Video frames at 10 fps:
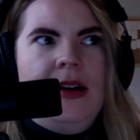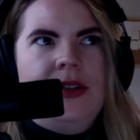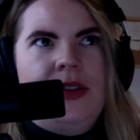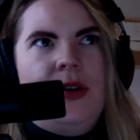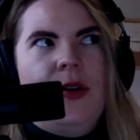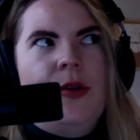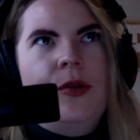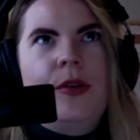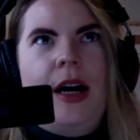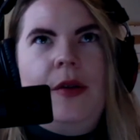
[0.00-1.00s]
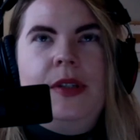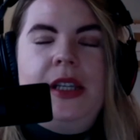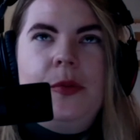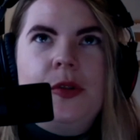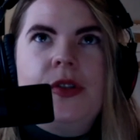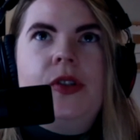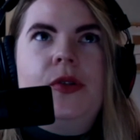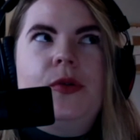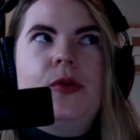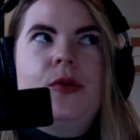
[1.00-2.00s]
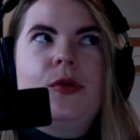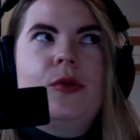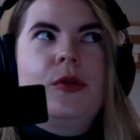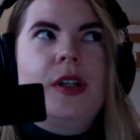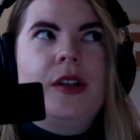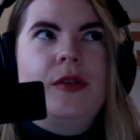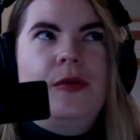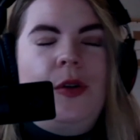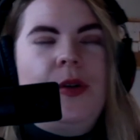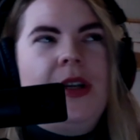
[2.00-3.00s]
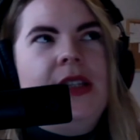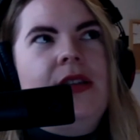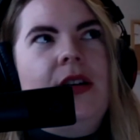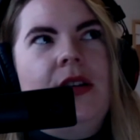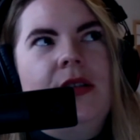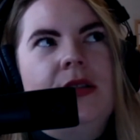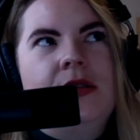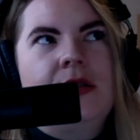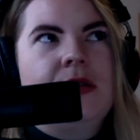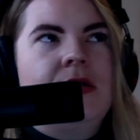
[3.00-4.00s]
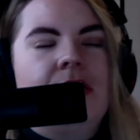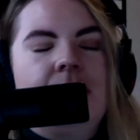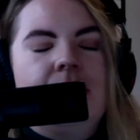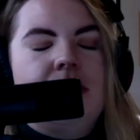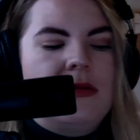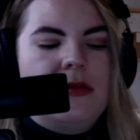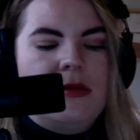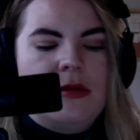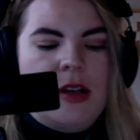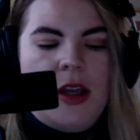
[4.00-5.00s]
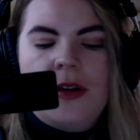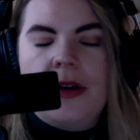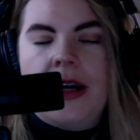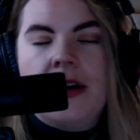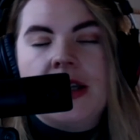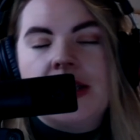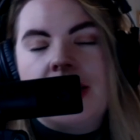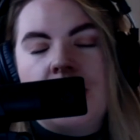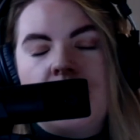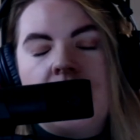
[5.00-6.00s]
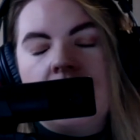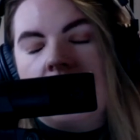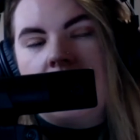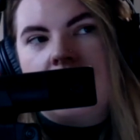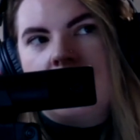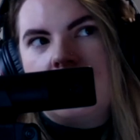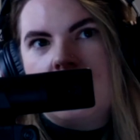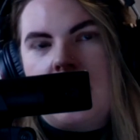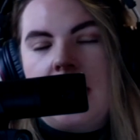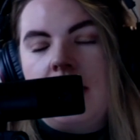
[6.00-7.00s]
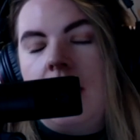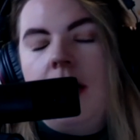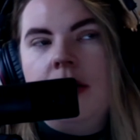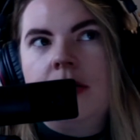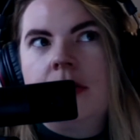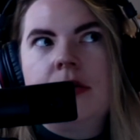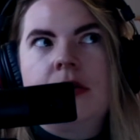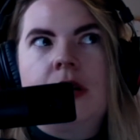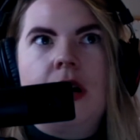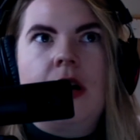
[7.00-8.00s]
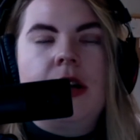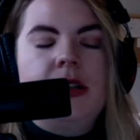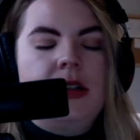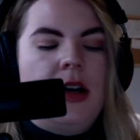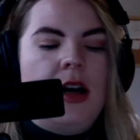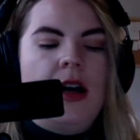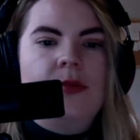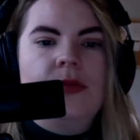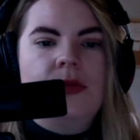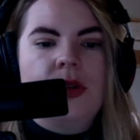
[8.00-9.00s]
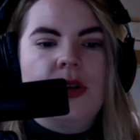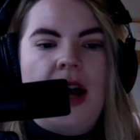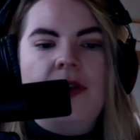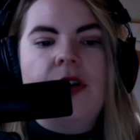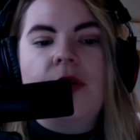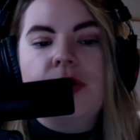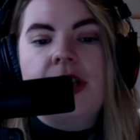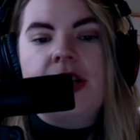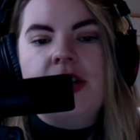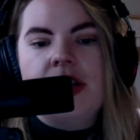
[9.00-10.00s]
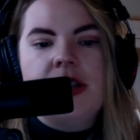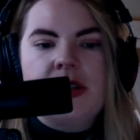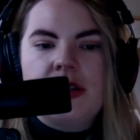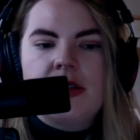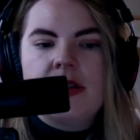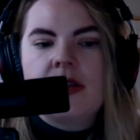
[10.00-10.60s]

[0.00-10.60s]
so I was able to focus on other areas that we could get along on sure. or have conversations